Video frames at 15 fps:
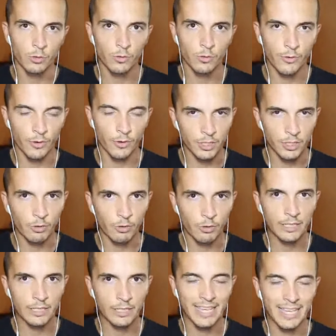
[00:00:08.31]

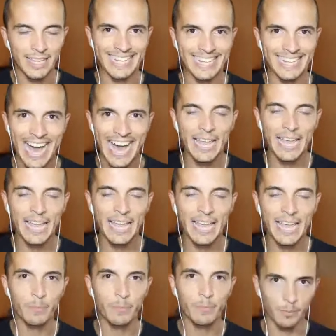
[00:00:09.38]
frustrated and unhappy
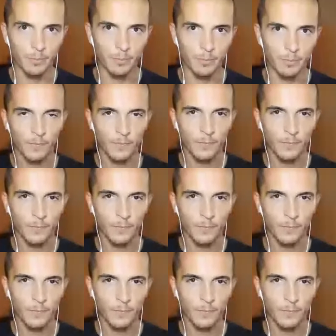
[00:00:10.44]
people